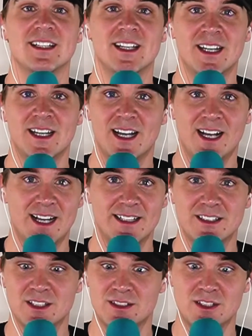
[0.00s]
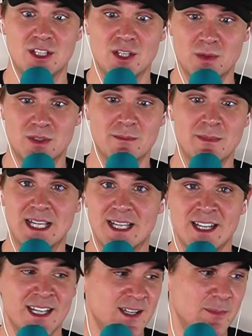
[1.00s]
Uh, yeah. Uh, to to you, to me,
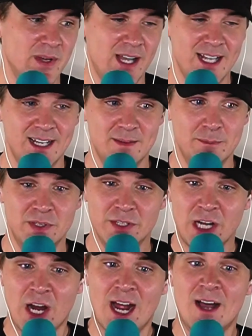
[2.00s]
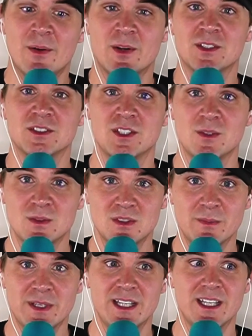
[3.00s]
but building your hours used to
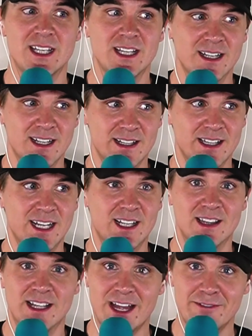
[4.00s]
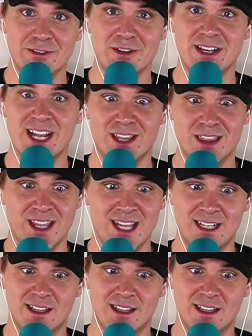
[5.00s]
be like a life or death thing.